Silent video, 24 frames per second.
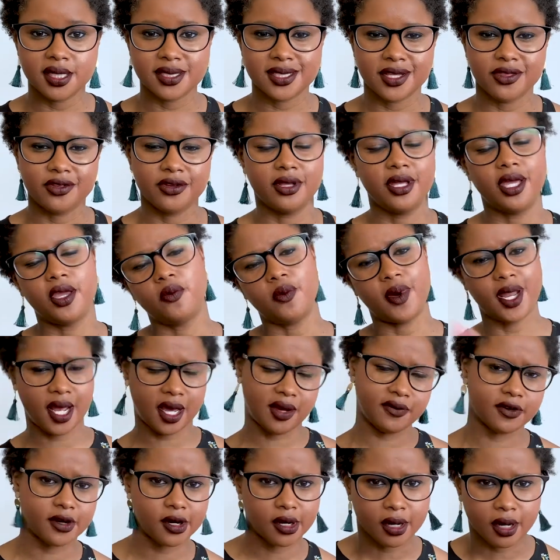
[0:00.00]
And they're like,
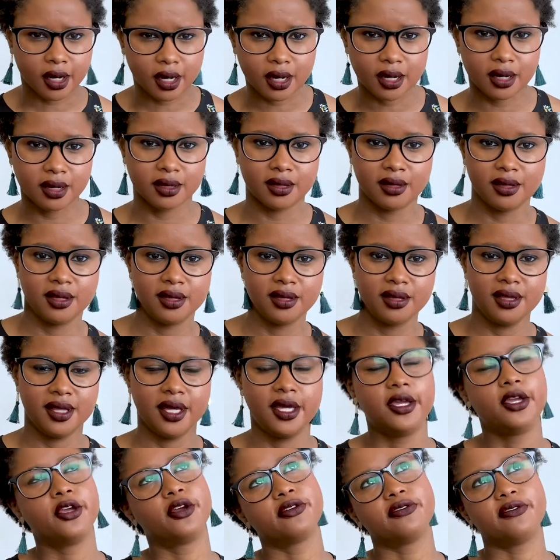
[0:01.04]
whatever,
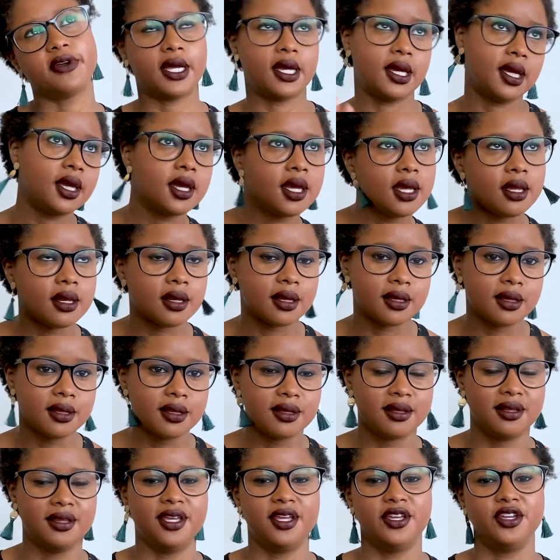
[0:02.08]
you're fine.
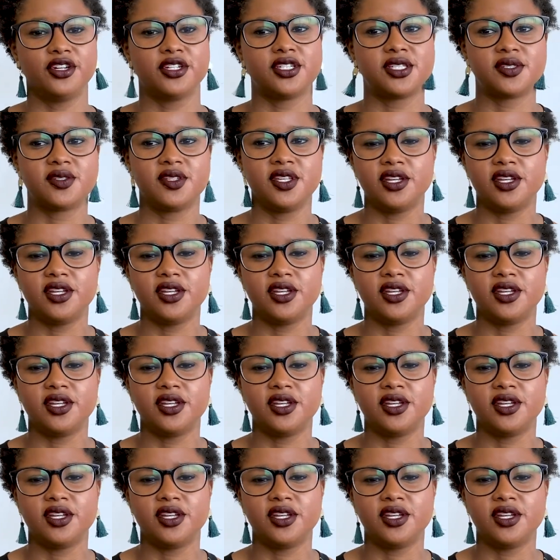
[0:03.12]
You're,